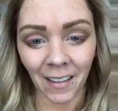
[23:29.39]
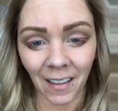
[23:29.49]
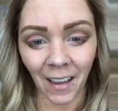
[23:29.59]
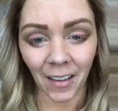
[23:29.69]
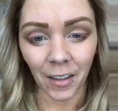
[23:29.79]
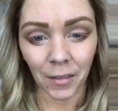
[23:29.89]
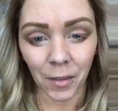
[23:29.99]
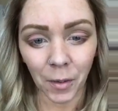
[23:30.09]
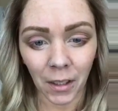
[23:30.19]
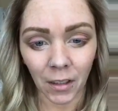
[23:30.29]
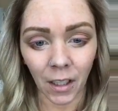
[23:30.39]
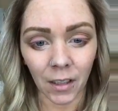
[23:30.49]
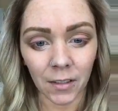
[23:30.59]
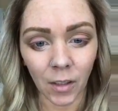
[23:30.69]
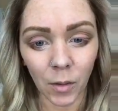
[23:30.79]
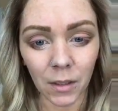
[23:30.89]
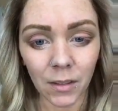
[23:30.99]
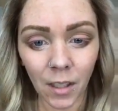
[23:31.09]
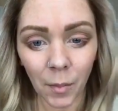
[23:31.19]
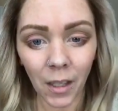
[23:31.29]
I love the way your eyes always
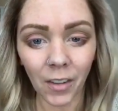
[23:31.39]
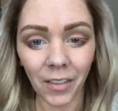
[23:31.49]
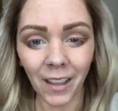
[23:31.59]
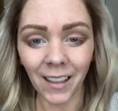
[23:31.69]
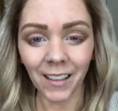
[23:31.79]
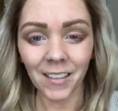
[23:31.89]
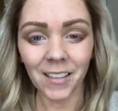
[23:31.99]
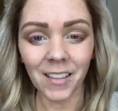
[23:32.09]
come out. Thanks.